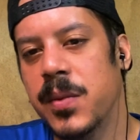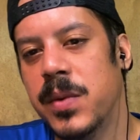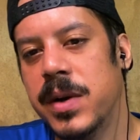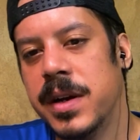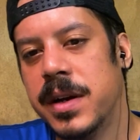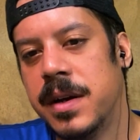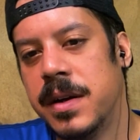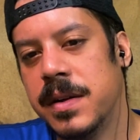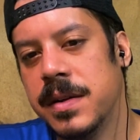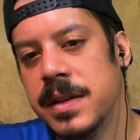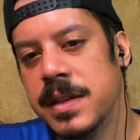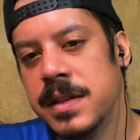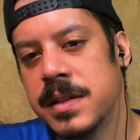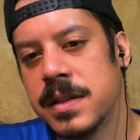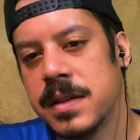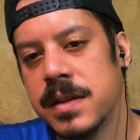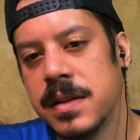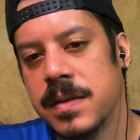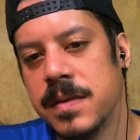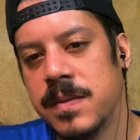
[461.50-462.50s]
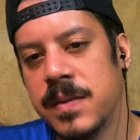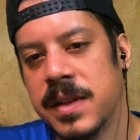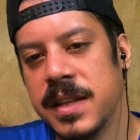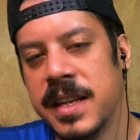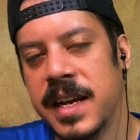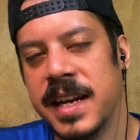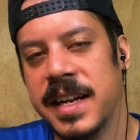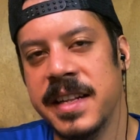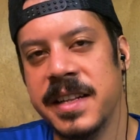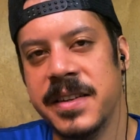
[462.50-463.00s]
what all this, what
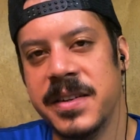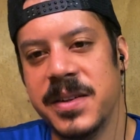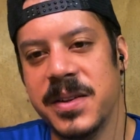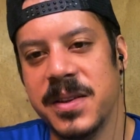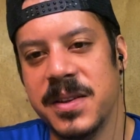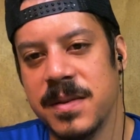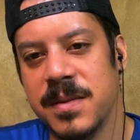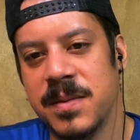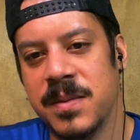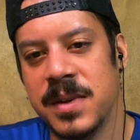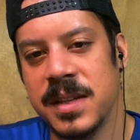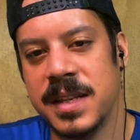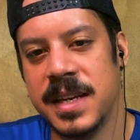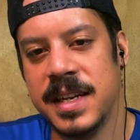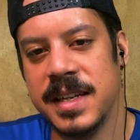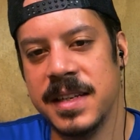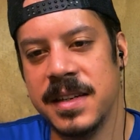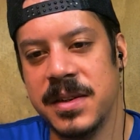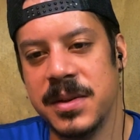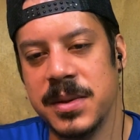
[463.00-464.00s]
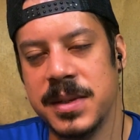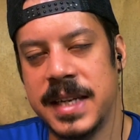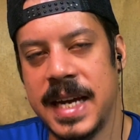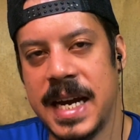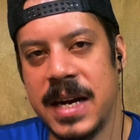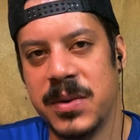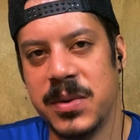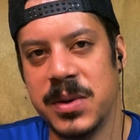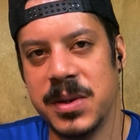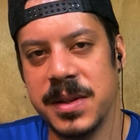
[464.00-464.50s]
that little
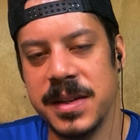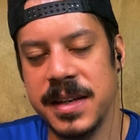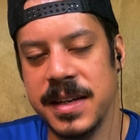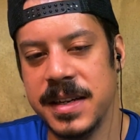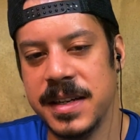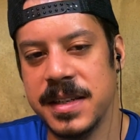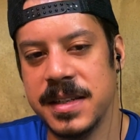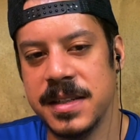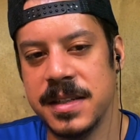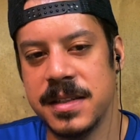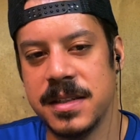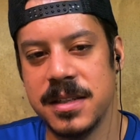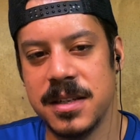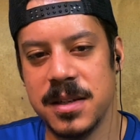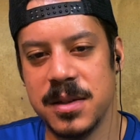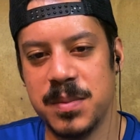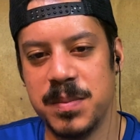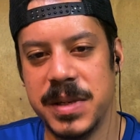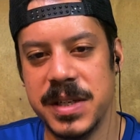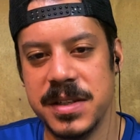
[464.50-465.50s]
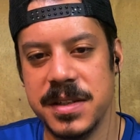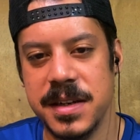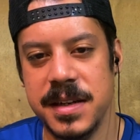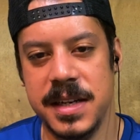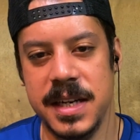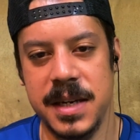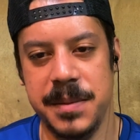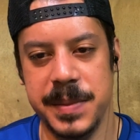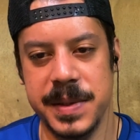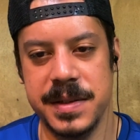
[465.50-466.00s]
tower thing is. It's just a bunch of
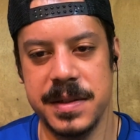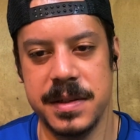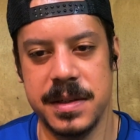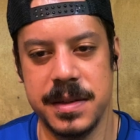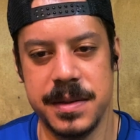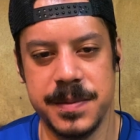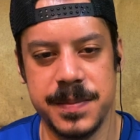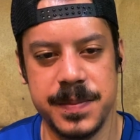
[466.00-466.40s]
demons.